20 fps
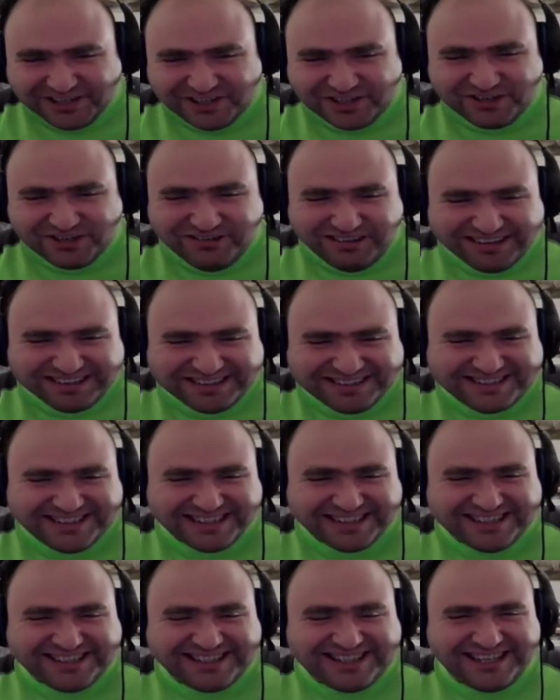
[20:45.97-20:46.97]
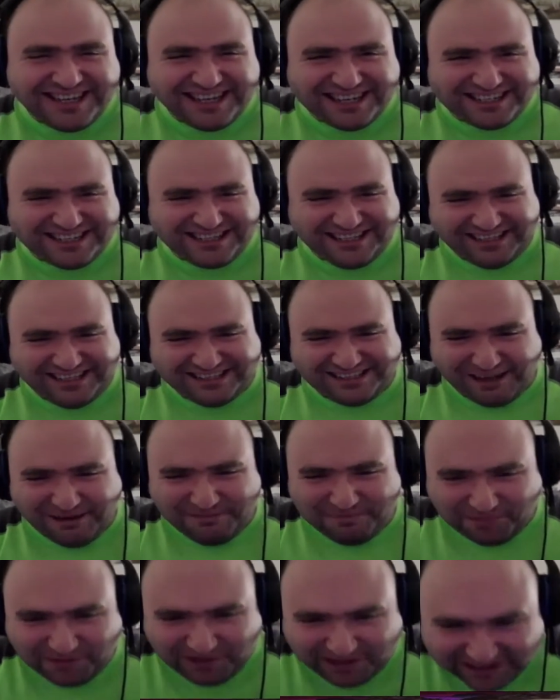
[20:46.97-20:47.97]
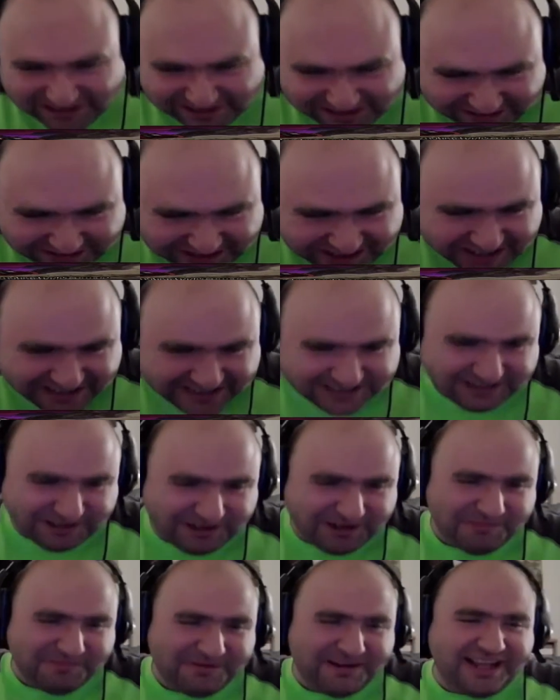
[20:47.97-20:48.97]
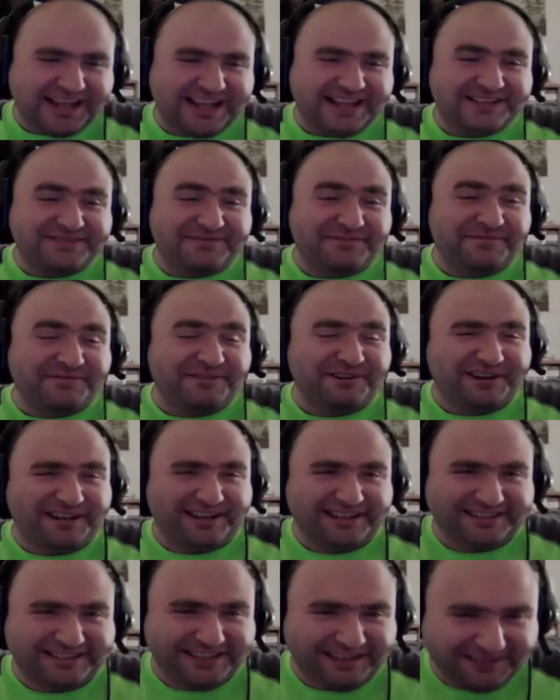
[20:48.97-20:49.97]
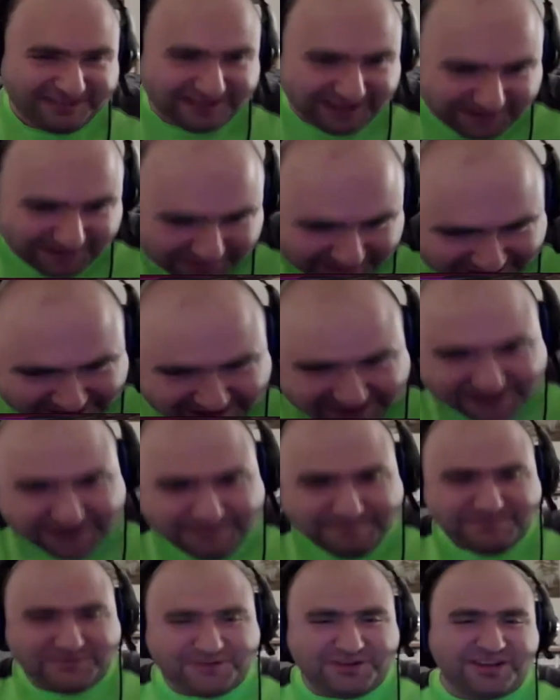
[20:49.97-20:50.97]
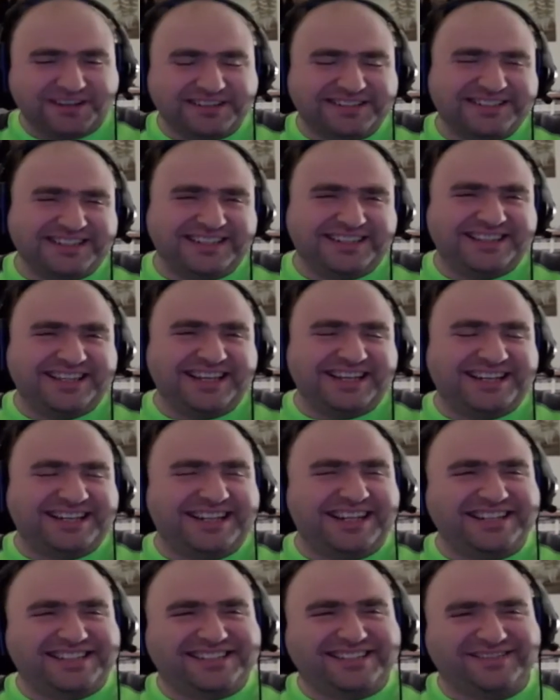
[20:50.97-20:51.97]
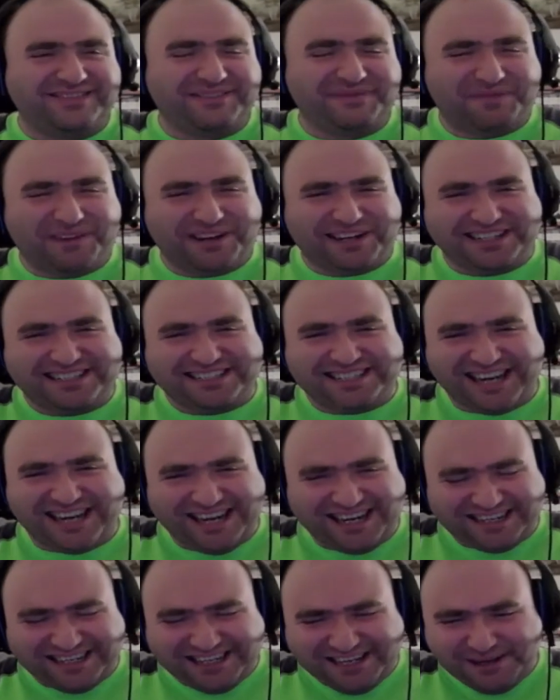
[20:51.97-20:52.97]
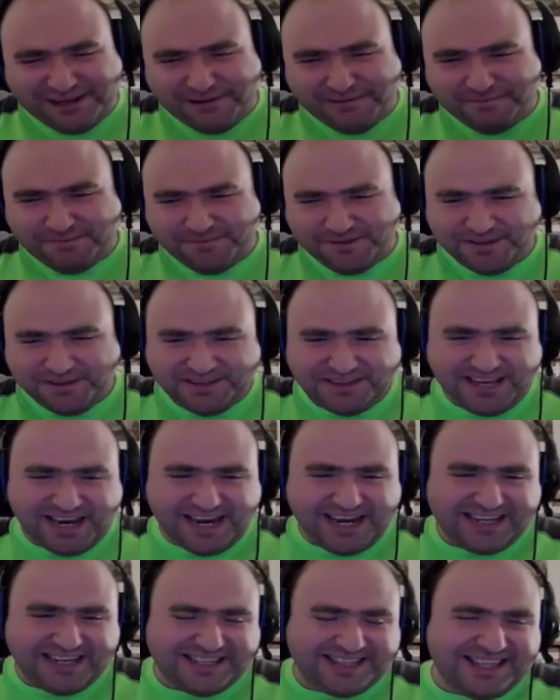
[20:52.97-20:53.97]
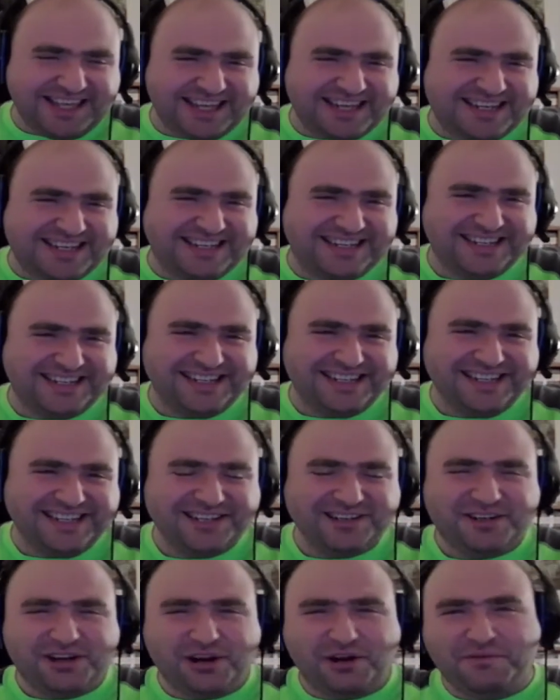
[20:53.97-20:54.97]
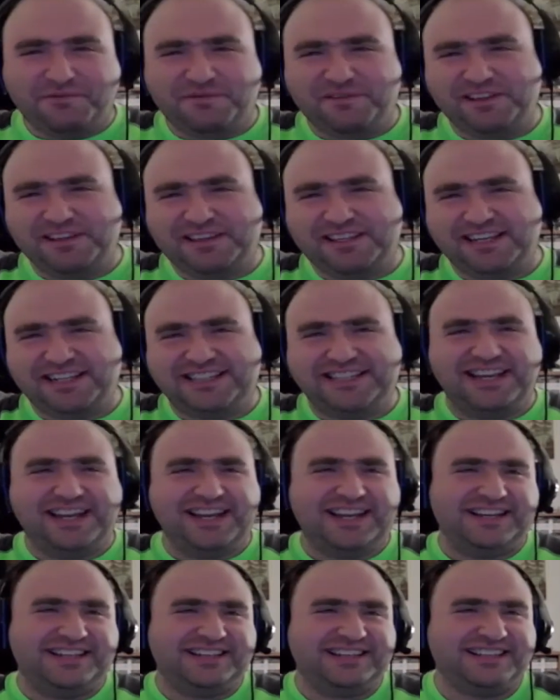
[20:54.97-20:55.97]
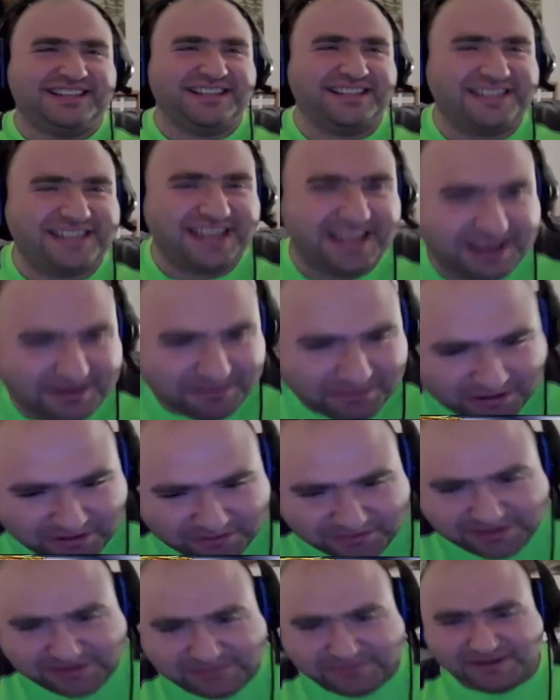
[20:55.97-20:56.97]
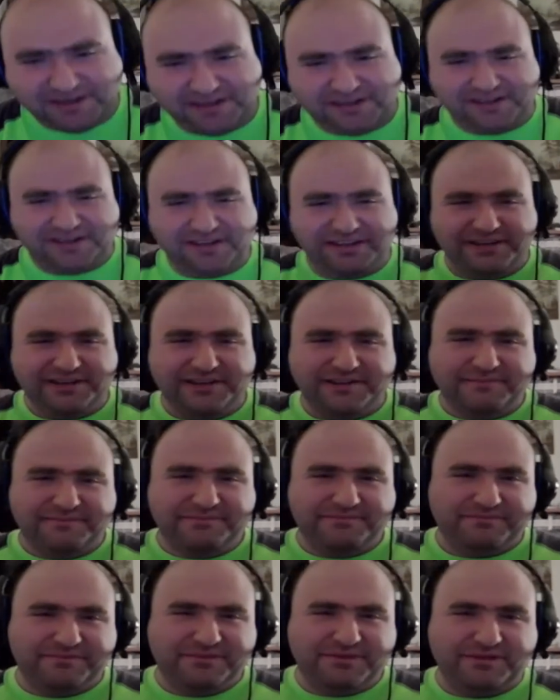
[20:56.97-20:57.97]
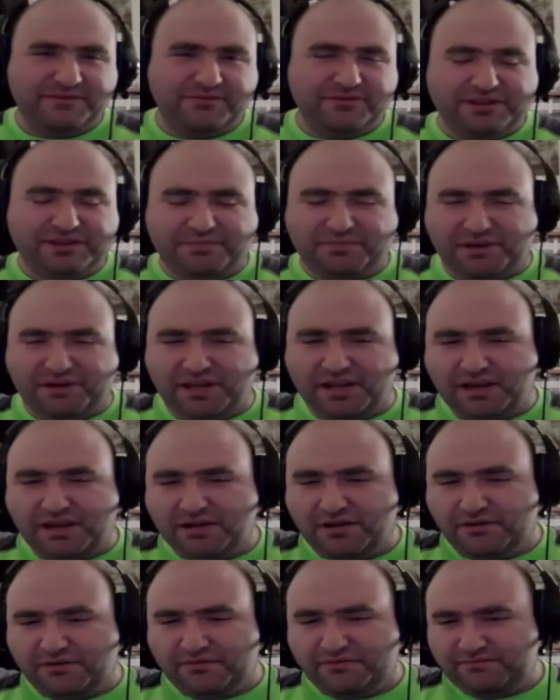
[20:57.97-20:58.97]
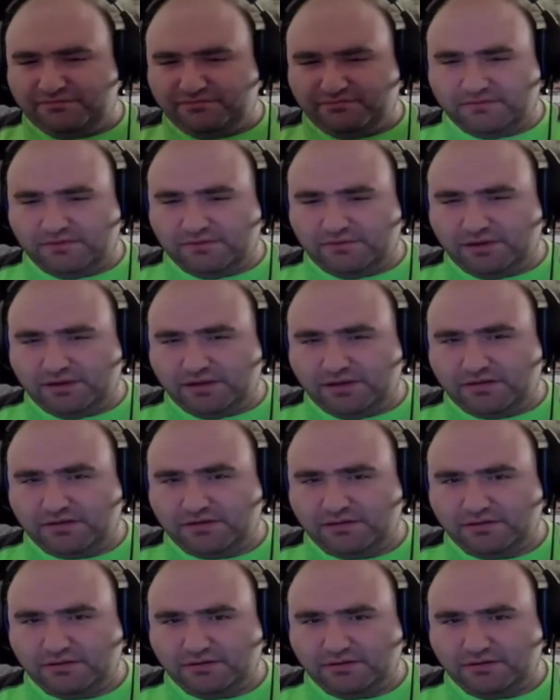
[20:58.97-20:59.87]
Trust the thickness of Brascio Tank's armor. That is funny as hell, Chopper. Trust the thickness of the fucking tank. Tank thick. Go for the thick tank. The thick tank will always win. Usopp with KO. Wait, what?